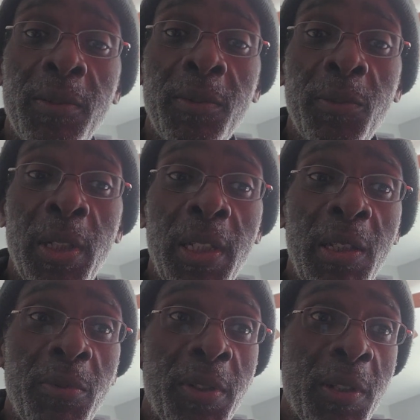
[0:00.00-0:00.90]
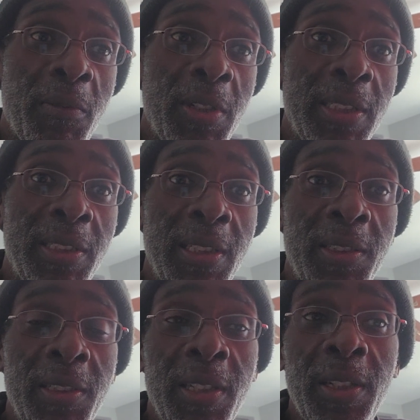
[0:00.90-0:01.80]
where he was serving a
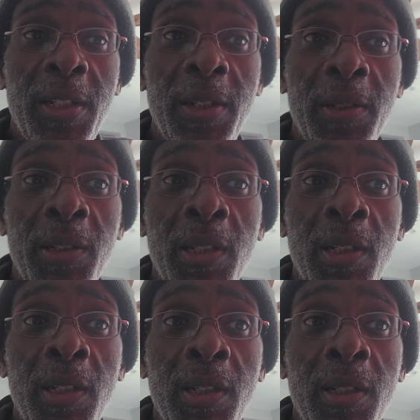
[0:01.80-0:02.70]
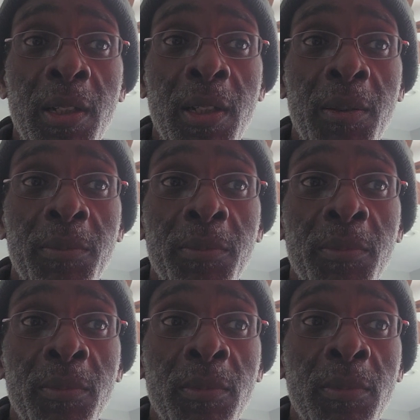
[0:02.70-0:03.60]
16-year
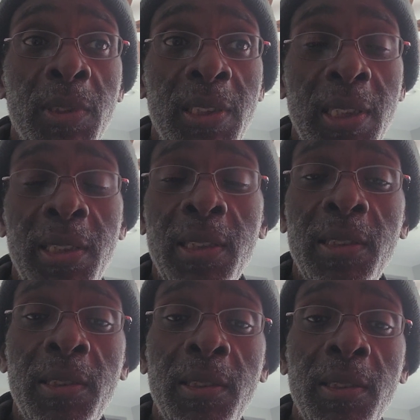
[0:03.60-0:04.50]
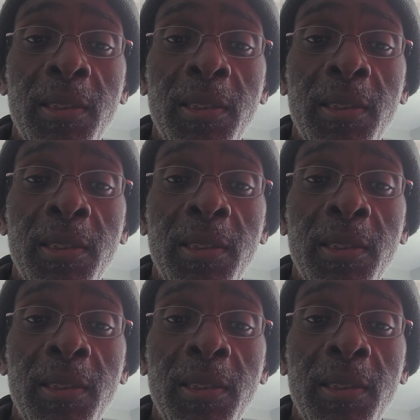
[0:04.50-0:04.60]
sentence.